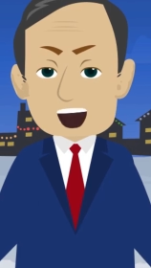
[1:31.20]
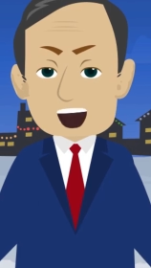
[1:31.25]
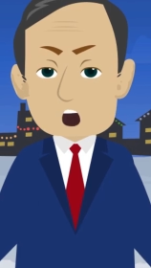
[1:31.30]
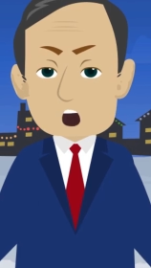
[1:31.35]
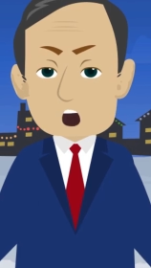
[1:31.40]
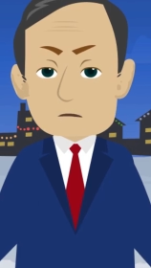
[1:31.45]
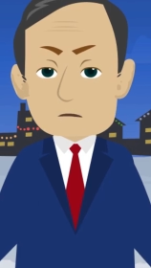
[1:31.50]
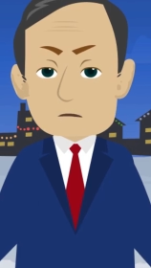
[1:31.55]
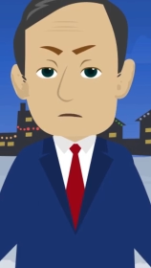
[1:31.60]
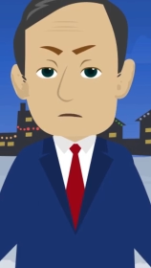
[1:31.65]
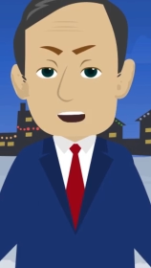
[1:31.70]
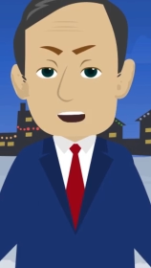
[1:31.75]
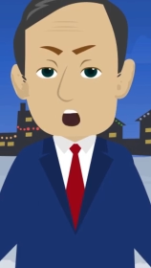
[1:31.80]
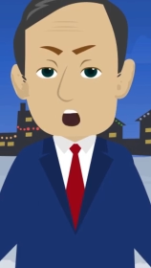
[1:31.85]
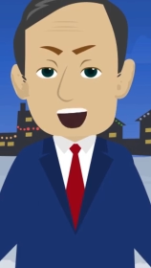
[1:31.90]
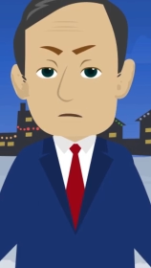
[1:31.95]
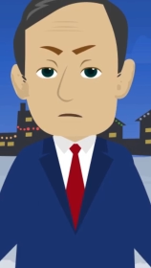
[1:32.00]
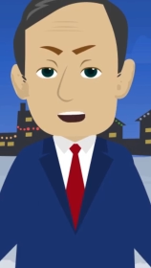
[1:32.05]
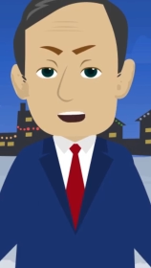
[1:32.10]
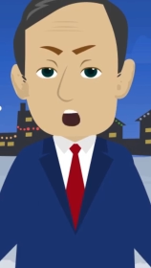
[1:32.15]
all the
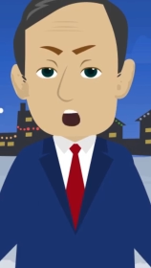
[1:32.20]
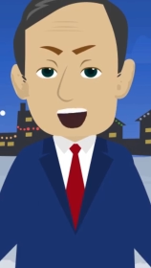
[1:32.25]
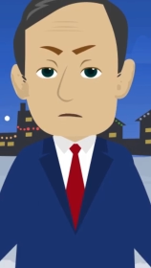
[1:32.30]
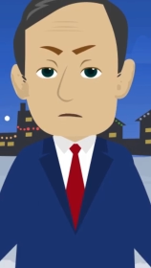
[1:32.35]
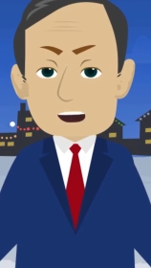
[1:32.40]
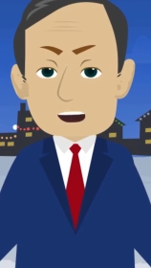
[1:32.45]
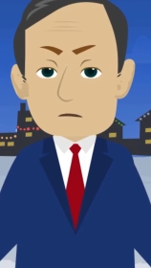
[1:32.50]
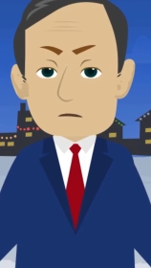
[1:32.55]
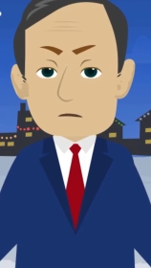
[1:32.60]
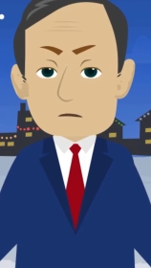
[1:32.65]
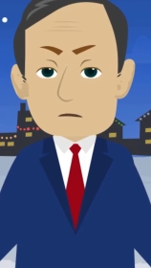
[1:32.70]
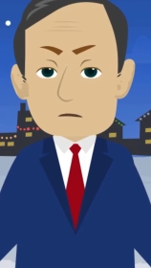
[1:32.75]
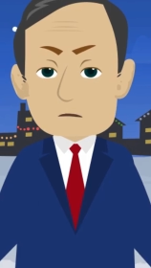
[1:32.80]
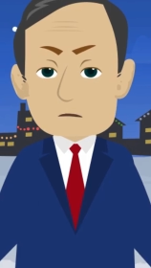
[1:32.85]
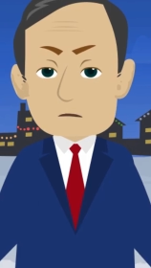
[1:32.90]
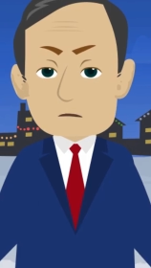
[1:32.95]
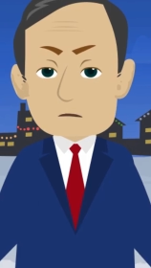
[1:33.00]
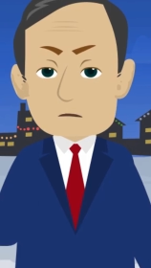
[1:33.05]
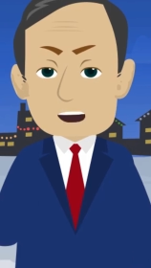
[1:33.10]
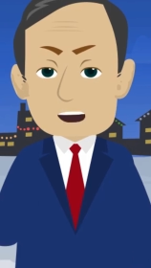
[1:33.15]
ammunition is gone.
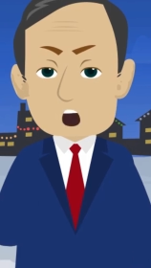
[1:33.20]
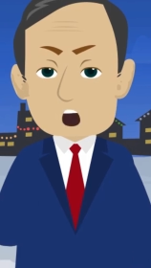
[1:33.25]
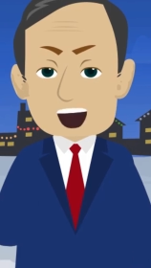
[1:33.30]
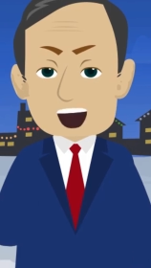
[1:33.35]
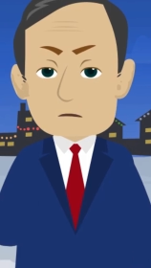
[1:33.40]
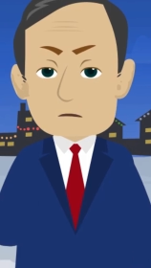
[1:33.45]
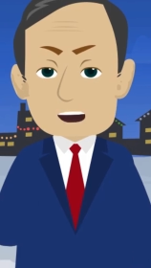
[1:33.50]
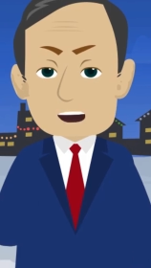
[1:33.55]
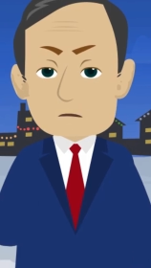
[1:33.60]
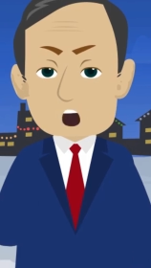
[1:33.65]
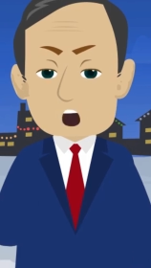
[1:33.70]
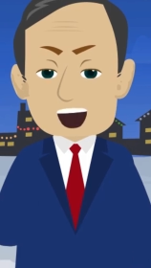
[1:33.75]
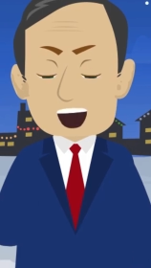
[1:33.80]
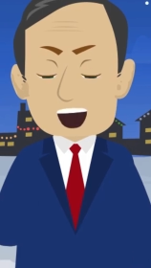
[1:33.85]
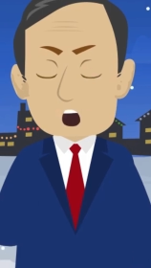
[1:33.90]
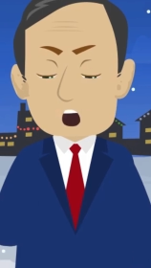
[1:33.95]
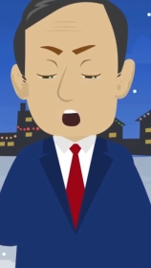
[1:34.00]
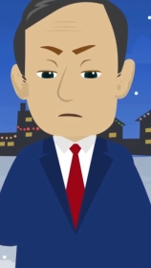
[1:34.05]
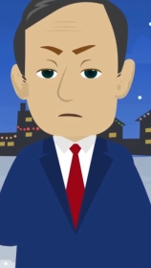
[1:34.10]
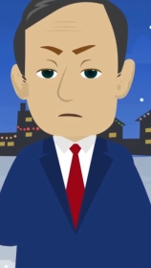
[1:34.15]
We're in very bad
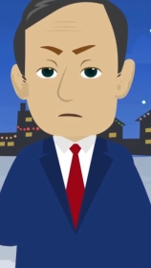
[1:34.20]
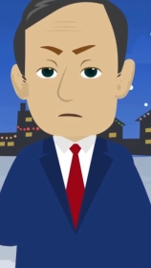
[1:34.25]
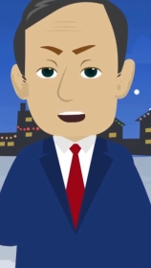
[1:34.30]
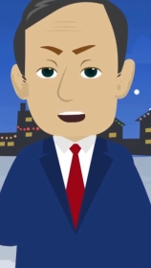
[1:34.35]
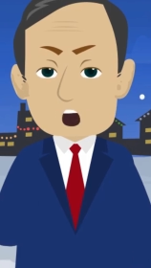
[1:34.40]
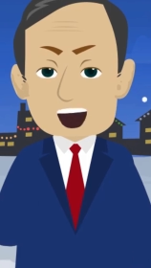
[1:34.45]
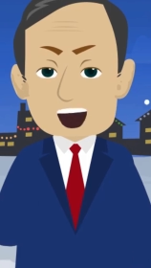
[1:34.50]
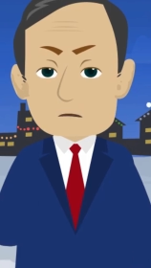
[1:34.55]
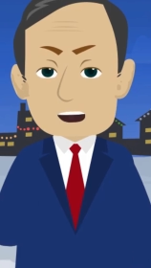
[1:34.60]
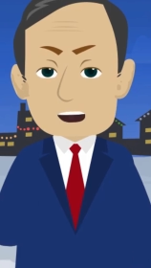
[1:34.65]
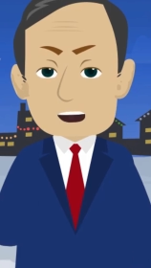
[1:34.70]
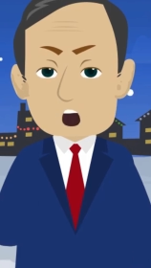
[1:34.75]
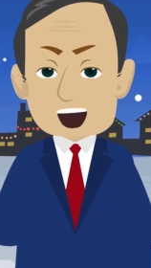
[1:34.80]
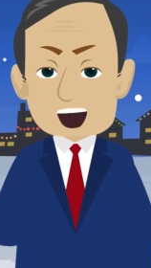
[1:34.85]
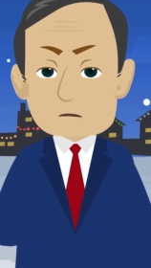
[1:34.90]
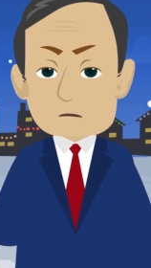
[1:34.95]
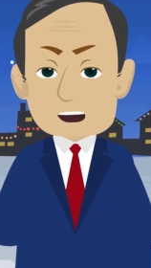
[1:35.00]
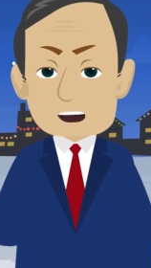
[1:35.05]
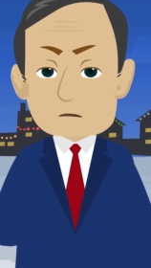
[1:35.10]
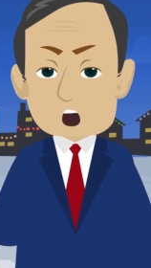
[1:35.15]
shape right now,
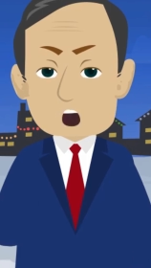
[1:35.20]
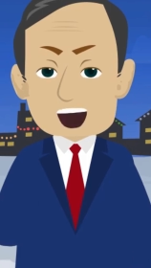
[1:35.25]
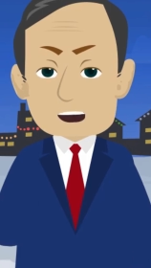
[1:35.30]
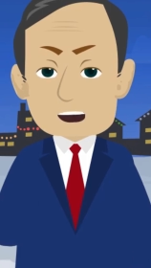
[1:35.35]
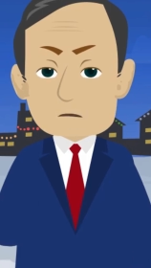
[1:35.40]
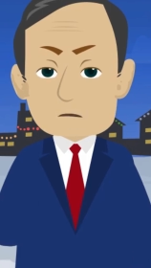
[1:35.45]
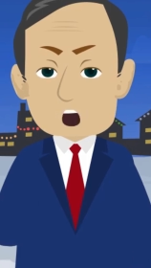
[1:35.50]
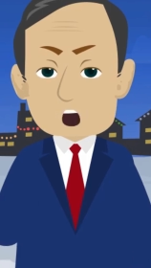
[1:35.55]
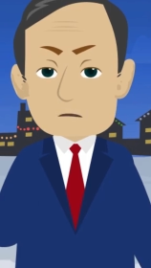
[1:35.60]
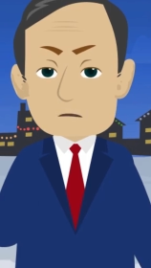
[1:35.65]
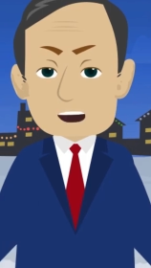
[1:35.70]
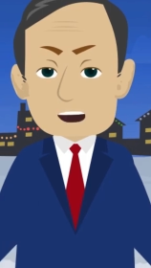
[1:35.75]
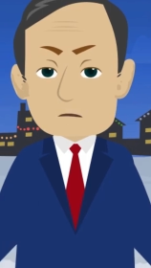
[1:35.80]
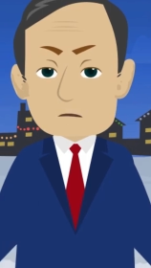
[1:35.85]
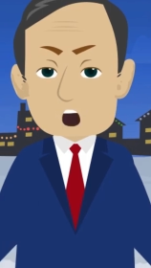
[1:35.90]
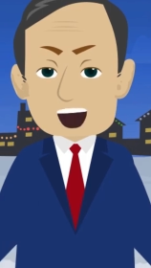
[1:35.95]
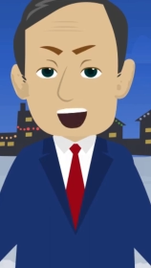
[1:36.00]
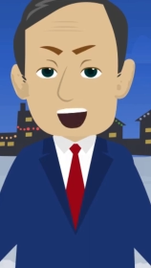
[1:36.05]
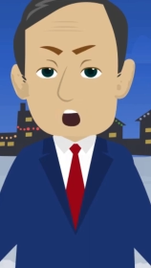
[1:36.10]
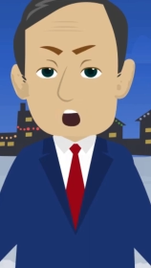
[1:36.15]
and people don't seem to
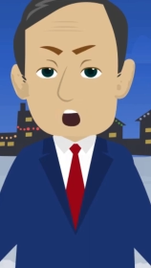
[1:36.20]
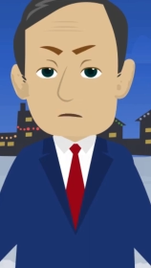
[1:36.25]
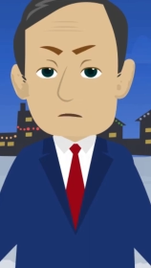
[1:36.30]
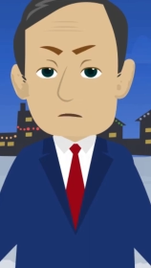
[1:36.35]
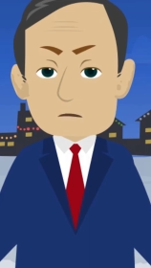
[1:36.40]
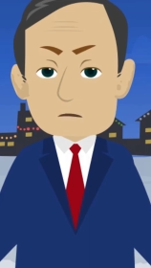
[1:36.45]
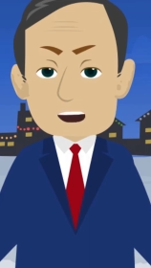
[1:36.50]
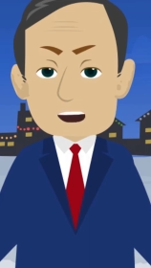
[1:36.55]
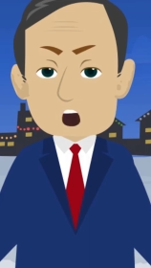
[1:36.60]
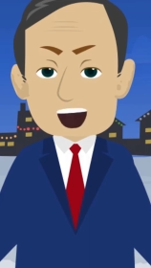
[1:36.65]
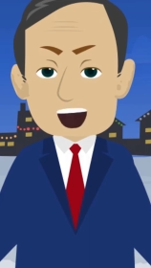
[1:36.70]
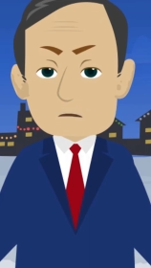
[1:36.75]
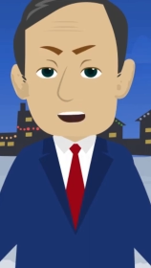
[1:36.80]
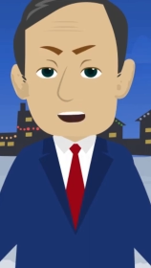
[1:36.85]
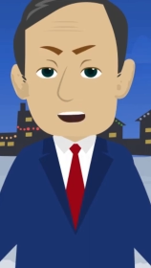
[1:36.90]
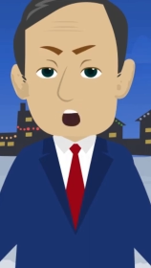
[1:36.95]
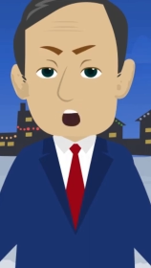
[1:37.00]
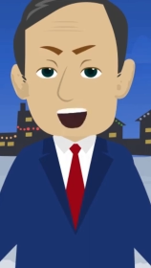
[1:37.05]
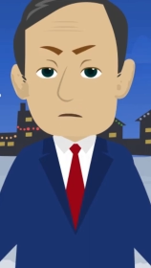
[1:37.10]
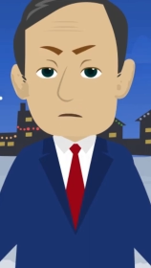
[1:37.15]
understand that. I mean,
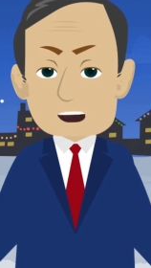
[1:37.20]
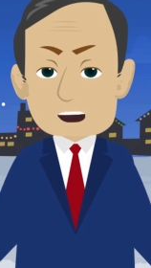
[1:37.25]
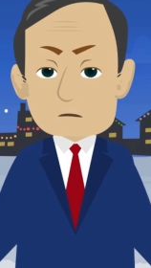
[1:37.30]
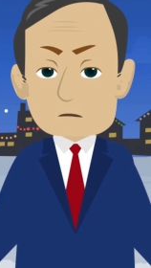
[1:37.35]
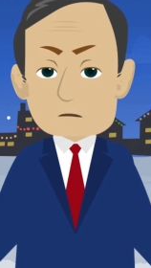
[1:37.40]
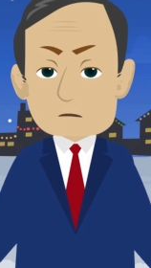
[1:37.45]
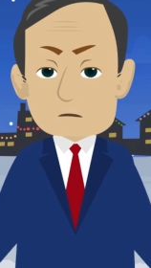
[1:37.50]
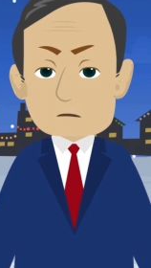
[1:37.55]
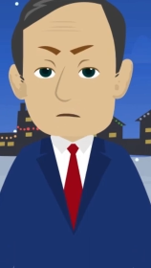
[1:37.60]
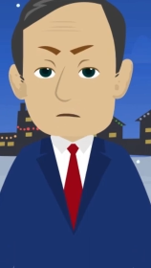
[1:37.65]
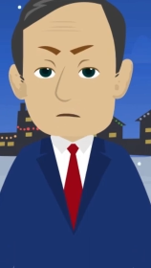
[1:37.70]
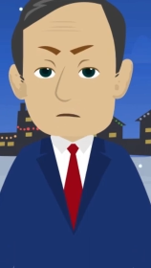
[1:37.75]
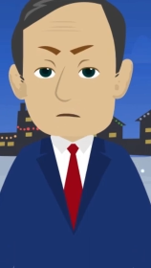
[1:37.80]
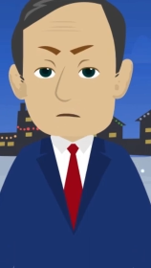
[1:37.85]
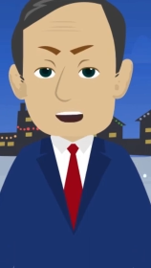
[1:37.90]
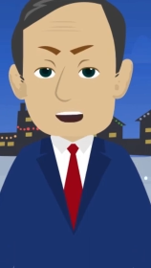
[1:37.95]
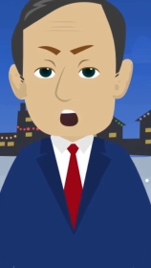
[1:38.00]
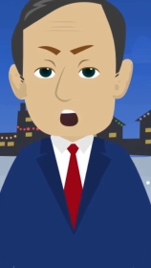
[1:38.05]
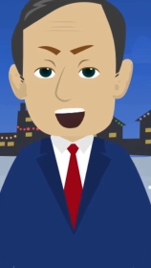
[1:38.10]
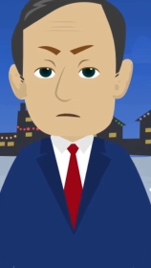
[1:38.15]
I mean, Colonel,
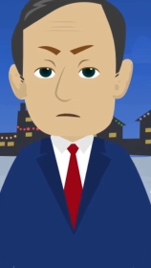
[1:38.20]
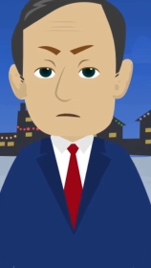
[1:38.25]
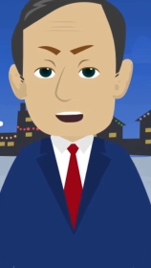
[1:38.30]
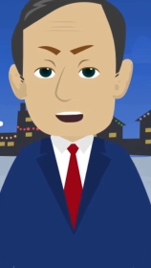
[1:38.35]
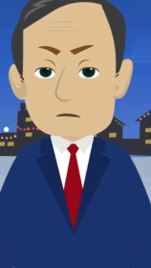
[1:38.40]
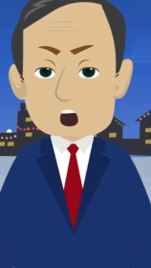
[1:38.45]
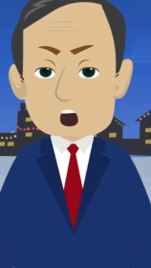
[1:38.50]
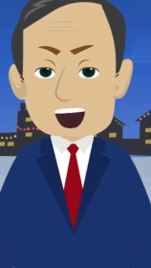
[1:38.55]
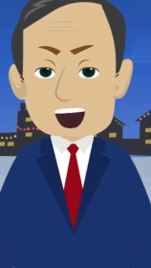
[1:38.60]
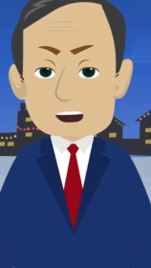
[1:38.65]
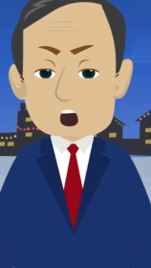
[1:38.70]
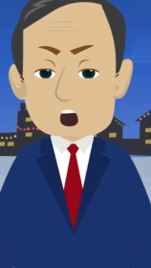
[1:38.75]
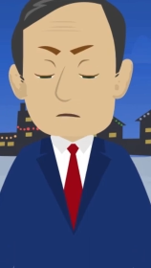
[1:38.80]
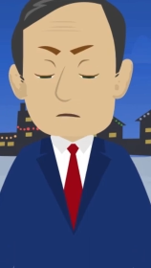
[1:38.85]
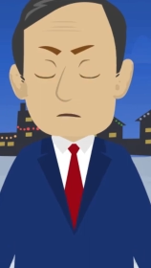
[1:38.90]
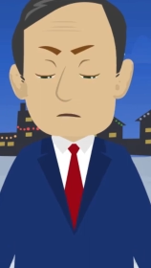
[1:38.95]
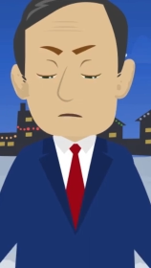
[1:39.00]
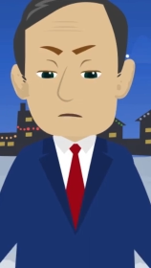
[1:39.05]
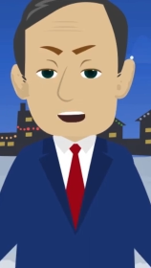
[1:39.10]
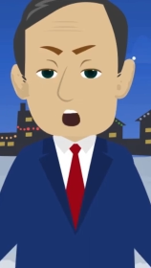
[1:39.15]
I, I don't want to
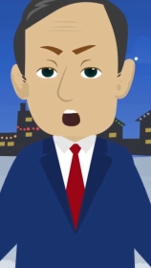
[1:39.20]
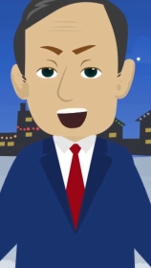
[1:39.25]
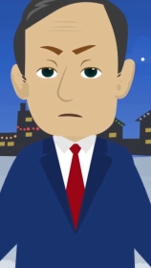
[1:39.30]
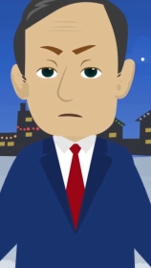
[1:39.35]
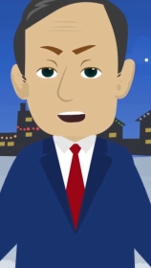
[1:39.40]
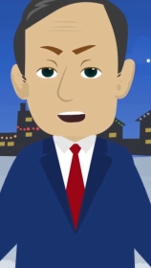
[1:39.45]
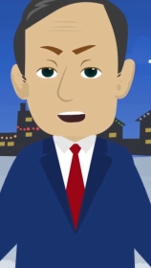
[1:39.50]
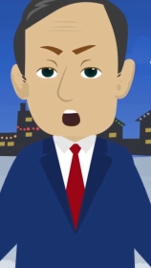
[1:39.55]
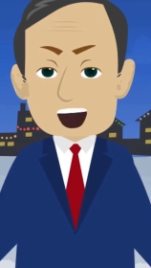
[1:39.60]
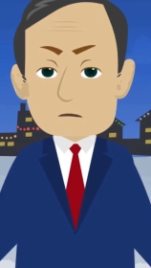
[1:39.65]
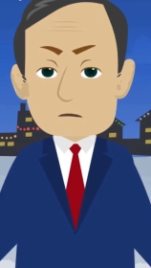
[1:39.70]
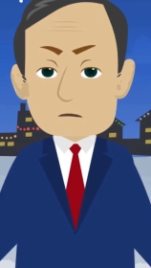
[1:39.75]
use the word